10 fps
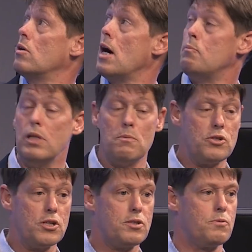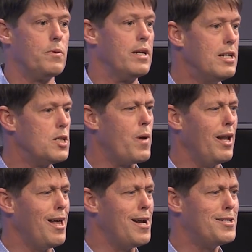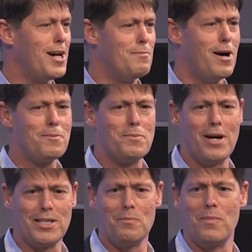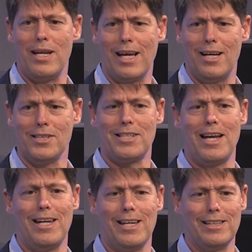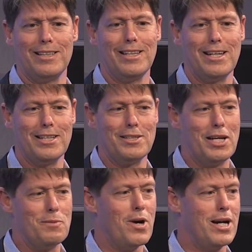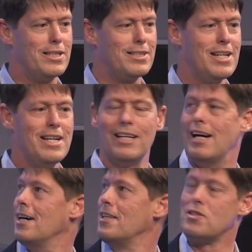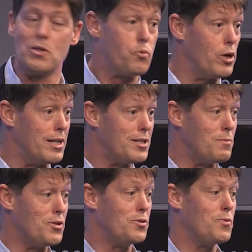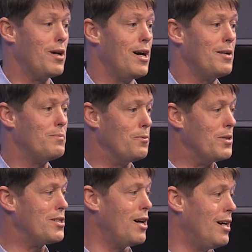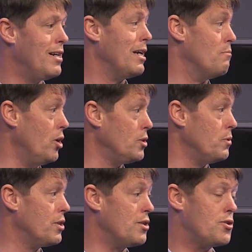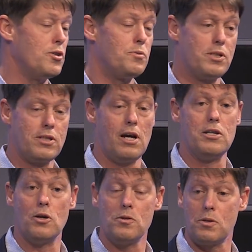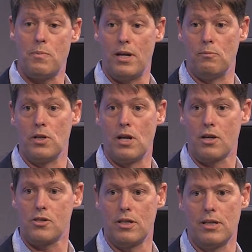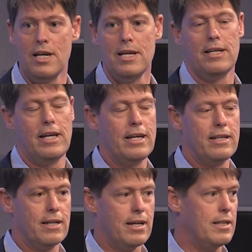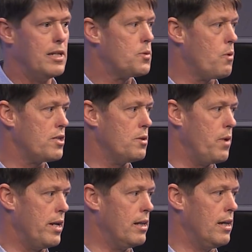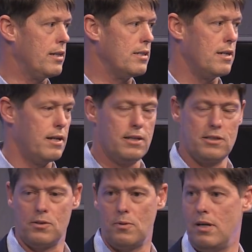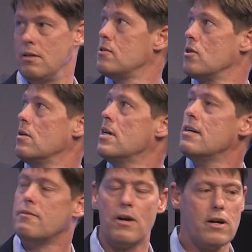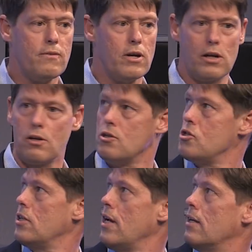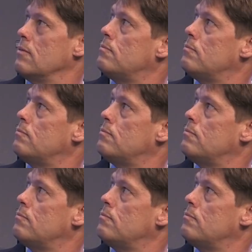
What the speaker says: a couple images where we spent a lot of time optimizing Betagal staining in mice. These are the prettiest images we got, but we saw in multiple tissues, we saw a dose-dependent reduction in the expression of beta-galactosidase as well. So very, very encouraging data.